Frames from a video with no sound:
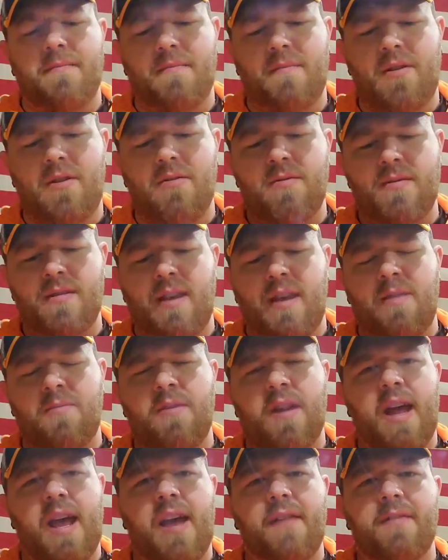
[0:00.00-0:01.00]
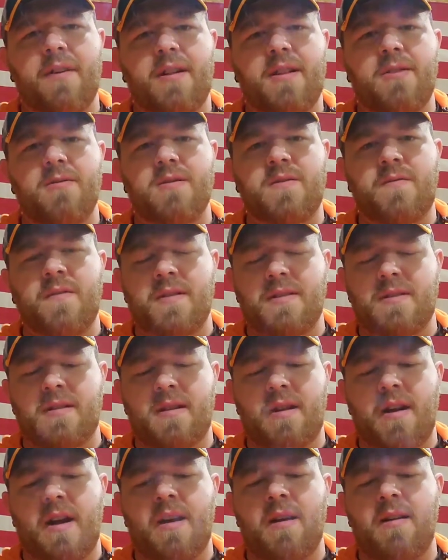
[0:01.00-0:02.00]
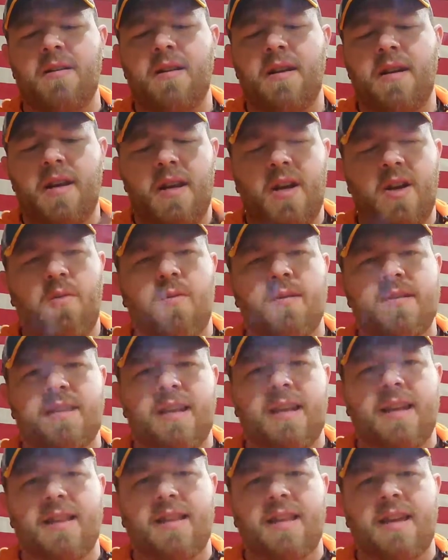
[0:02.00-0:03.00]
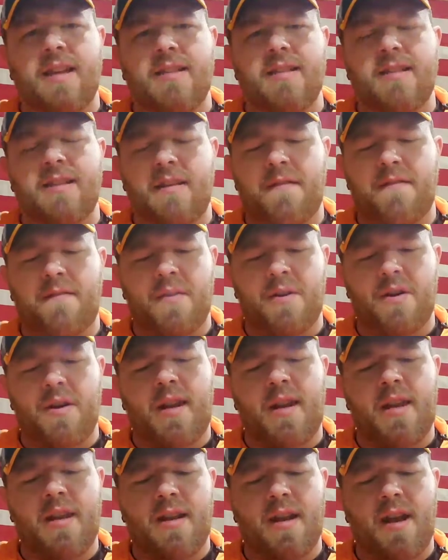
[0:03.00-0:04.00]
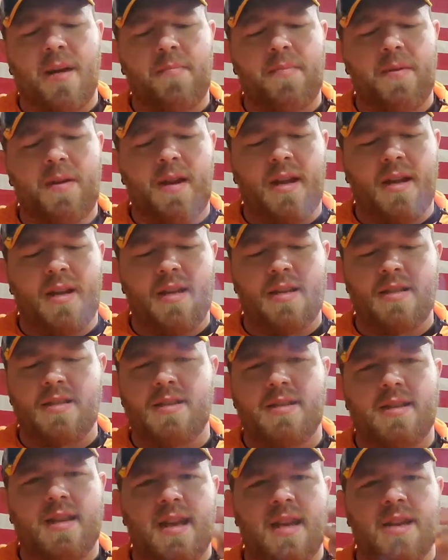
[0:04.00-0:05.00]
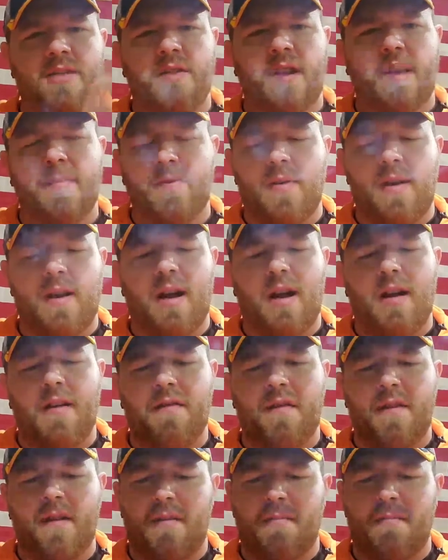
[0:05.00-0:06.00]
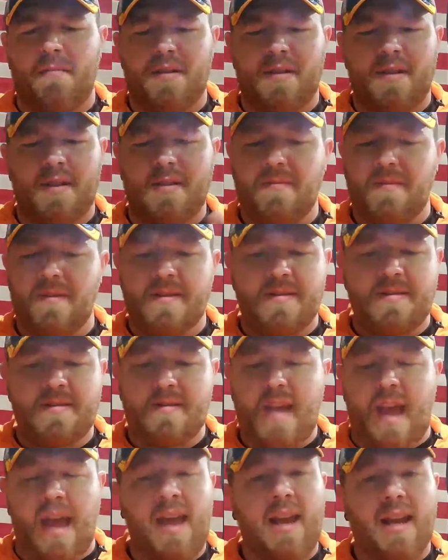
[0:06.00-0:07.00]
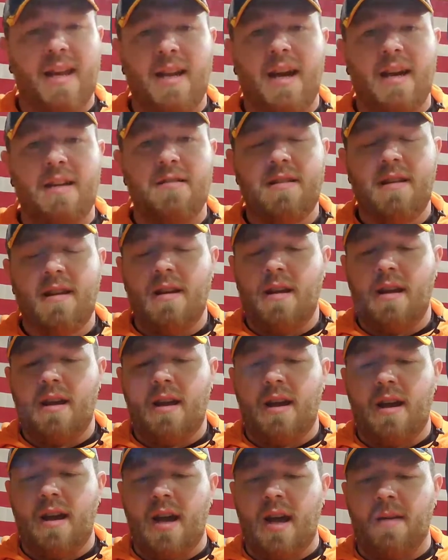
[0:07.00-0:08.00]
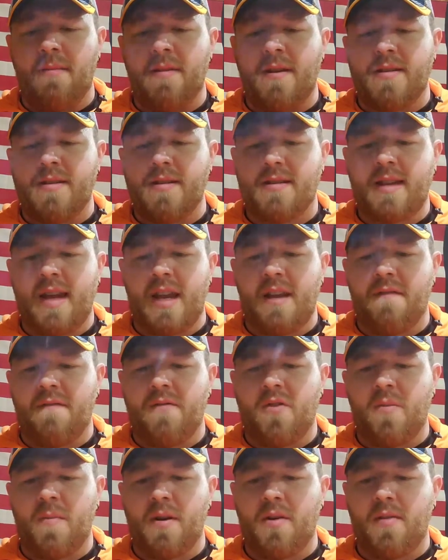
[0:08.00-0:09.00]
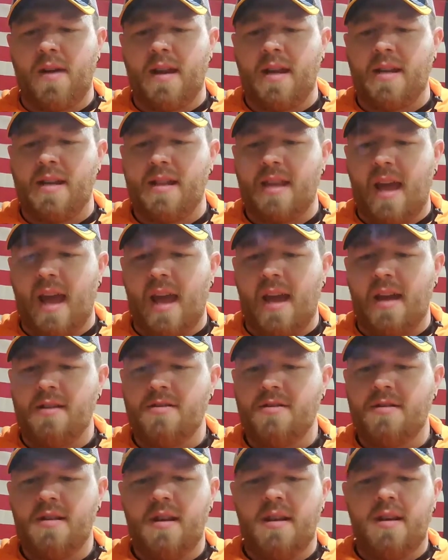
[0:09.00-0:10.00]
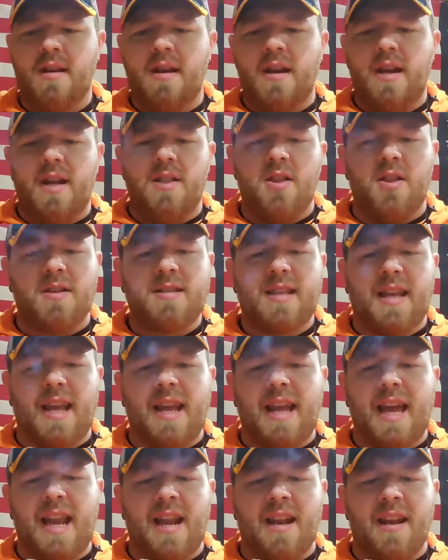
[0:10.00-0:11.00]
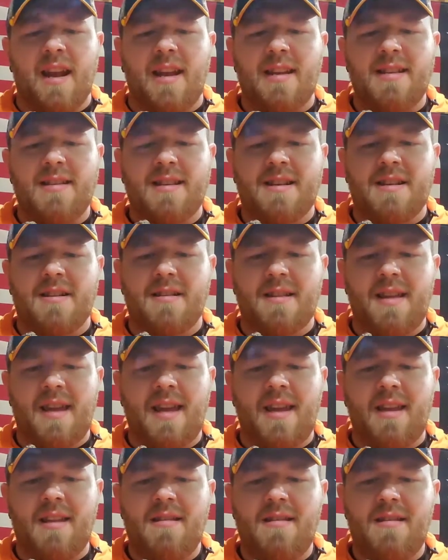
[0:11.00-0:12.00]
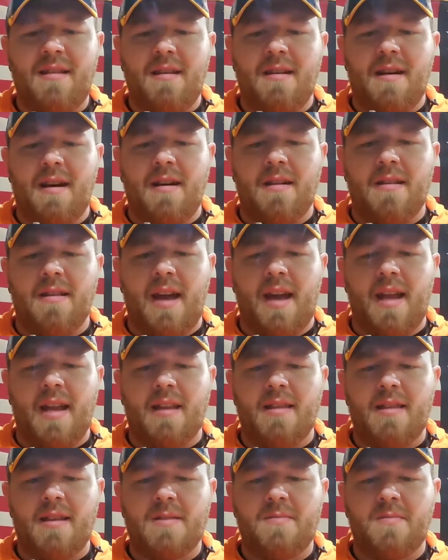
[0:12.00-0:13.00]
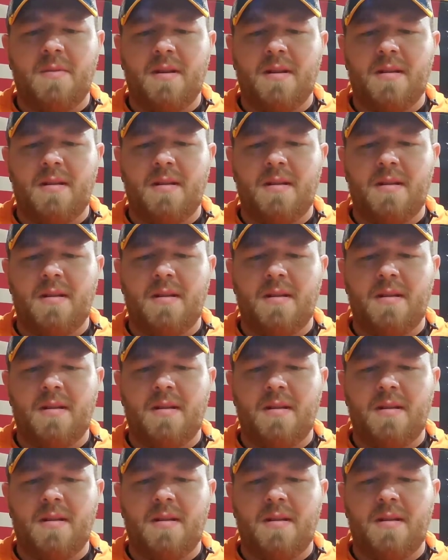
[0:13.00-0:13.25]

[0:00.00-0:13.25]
Usually when I have a closed foot cigar, once I get that foot heated up, and it just kind of drops right off. But this one's hanging on and just kind of forming right into the ash. Looks like I got a nice clean light on this one.